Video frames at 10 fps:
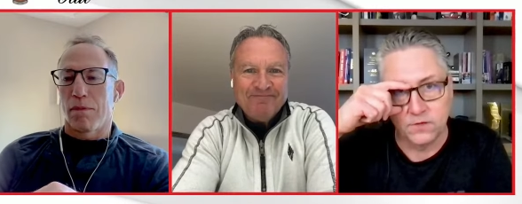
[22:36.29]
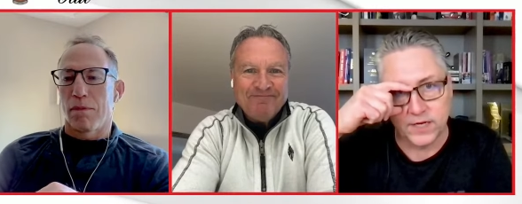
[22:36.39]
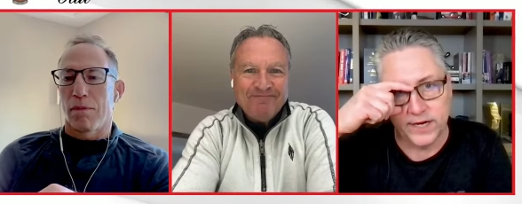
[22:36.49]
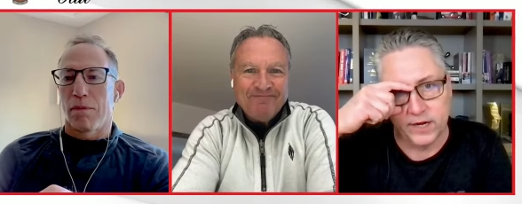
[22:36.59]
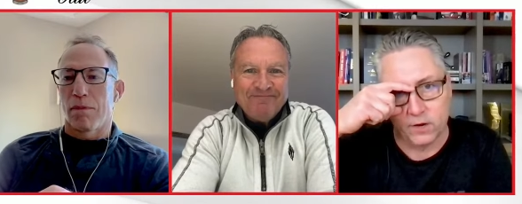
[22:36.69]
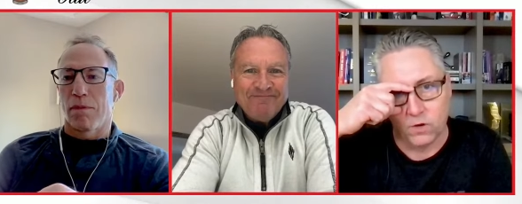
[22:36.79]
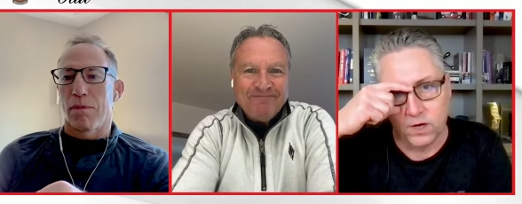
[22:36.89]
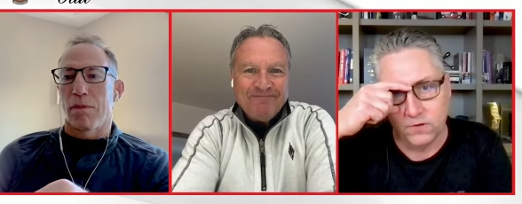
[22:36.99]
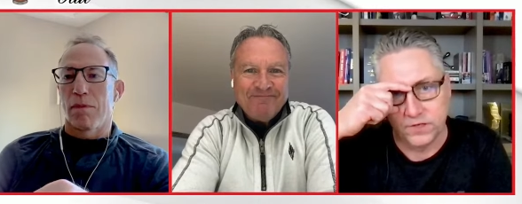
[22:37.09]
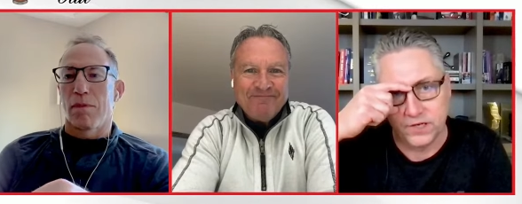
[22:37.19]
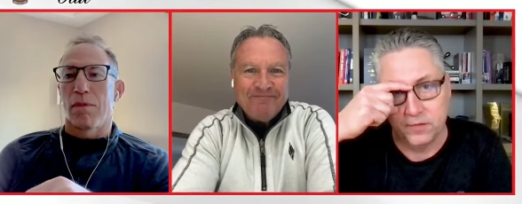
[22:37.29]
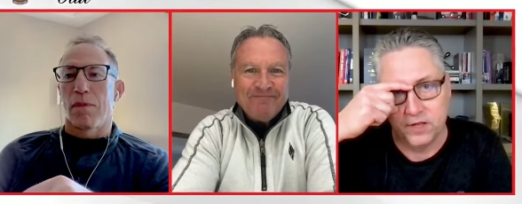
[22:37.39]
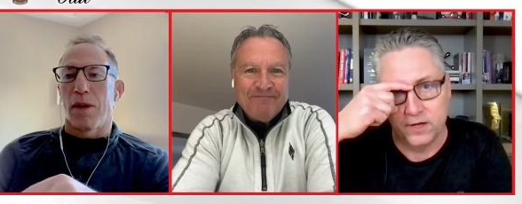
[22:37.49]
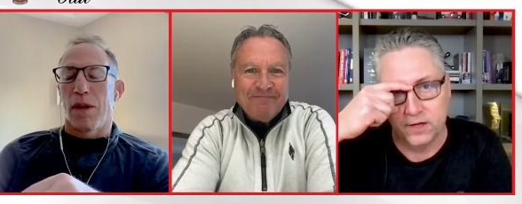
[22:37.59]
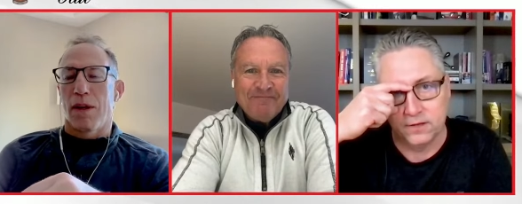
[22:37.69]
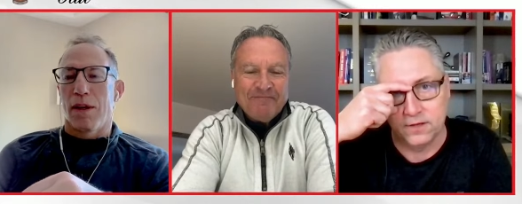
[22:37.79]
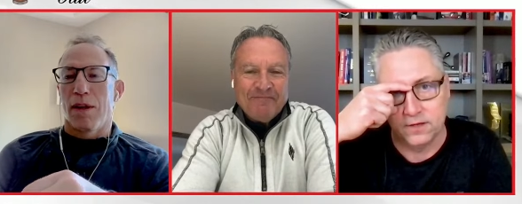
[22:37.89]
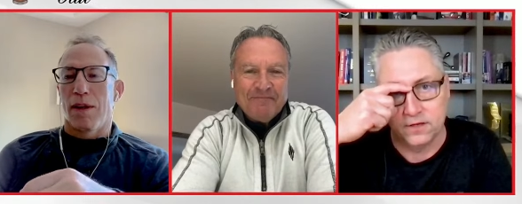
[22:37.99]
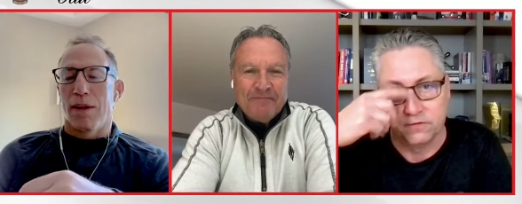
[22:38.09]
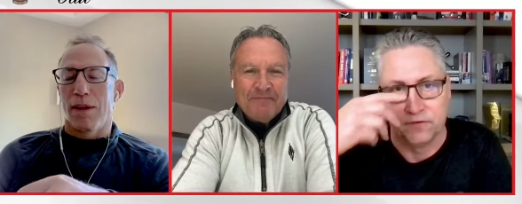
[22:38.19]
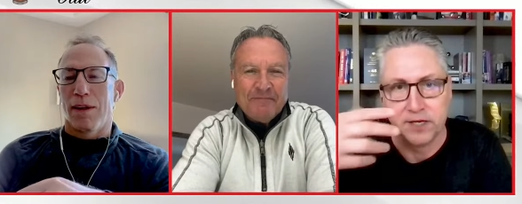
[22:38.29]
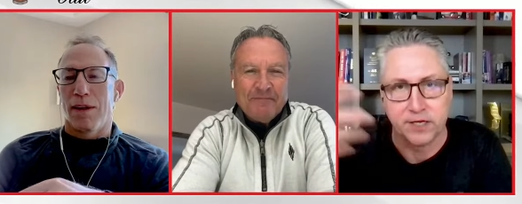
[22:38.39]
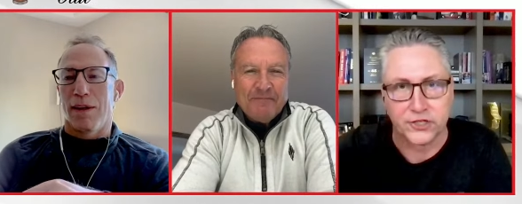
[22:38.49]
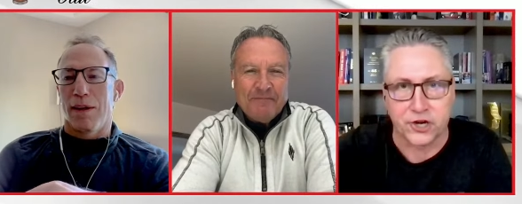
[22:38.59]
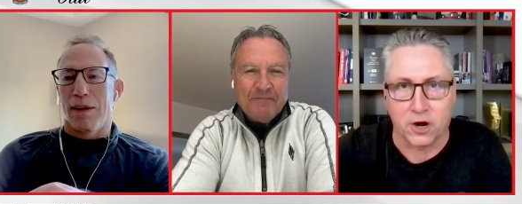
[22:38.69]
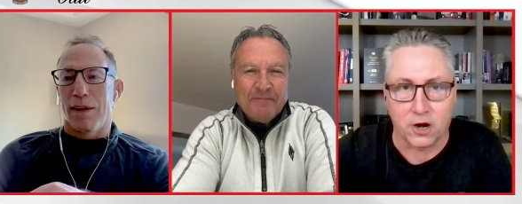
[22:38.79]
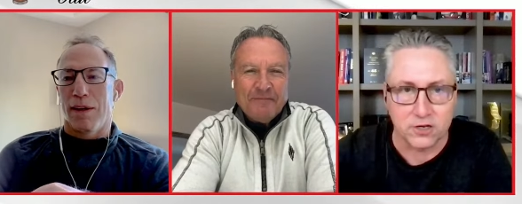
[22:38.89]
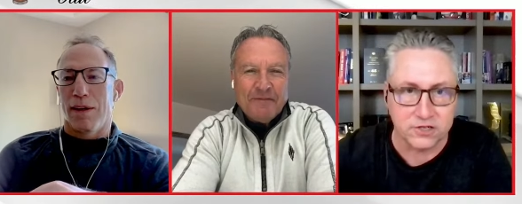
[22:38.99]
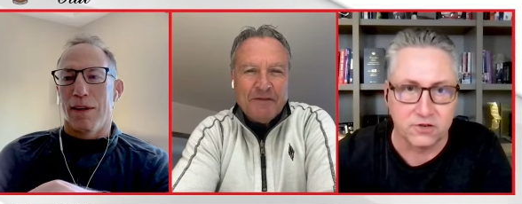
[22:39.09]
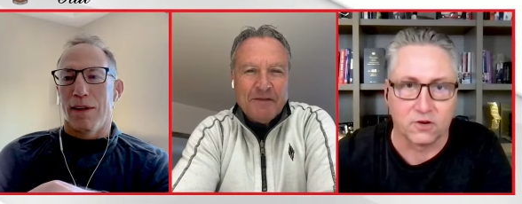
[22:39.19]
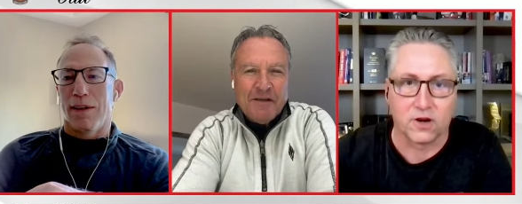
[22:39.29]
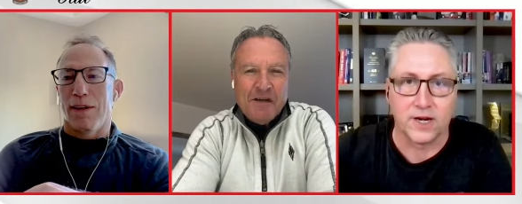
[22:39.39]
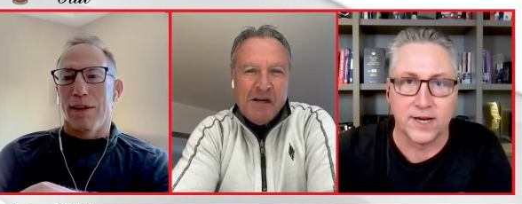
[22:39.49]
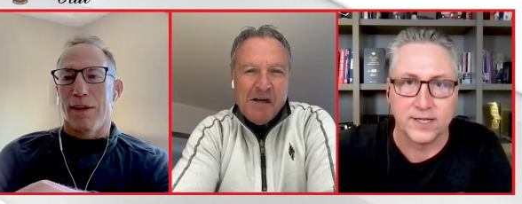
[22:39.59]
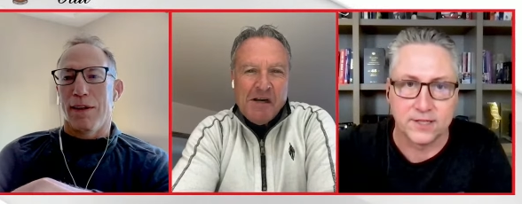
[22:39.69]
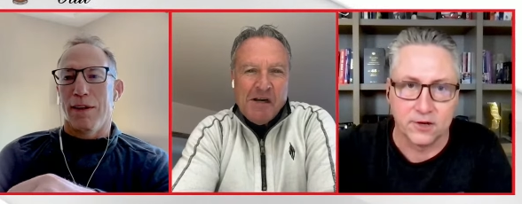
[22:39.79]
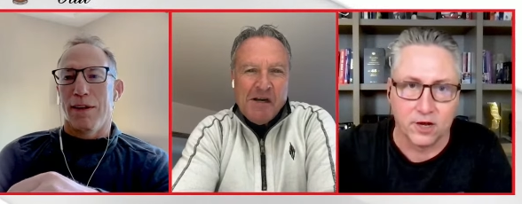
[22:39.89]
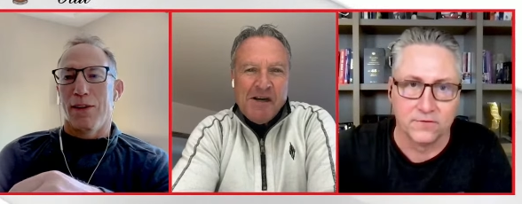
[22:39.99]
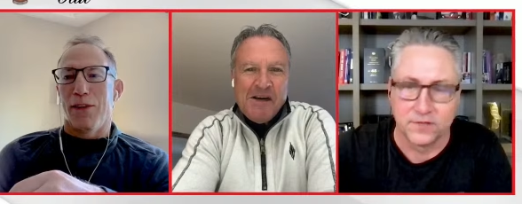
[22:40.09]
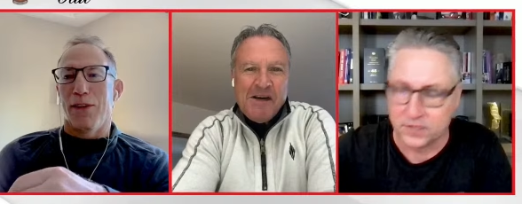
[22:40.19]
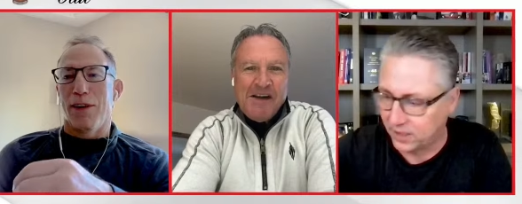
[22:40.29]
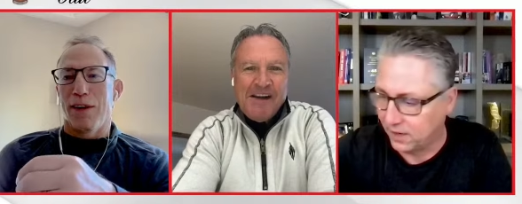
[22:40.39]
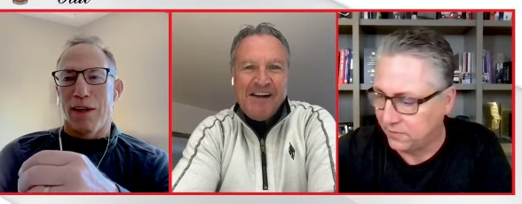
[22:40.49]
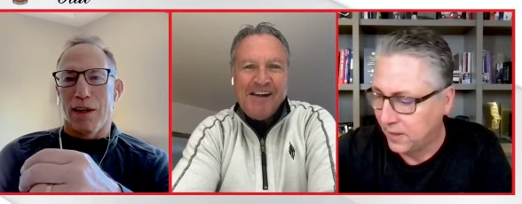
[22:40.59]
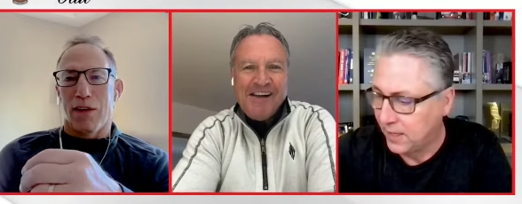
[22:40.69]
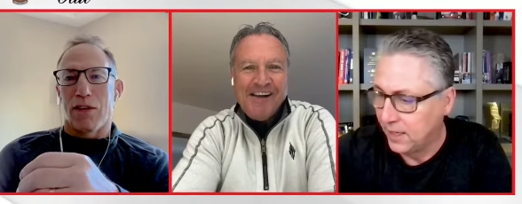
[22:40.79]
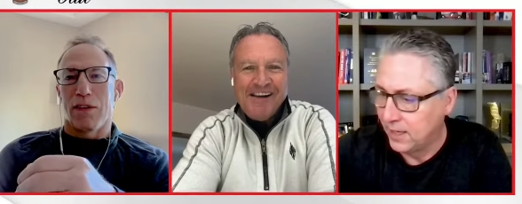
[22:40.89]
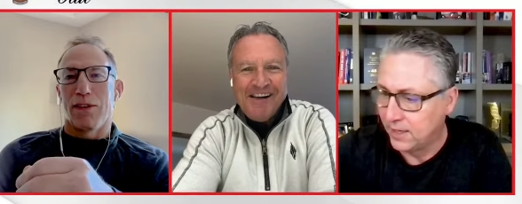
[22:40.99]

Speaker 1: Was that year one with some of the, the, the vintage car stories and all the stuff yes.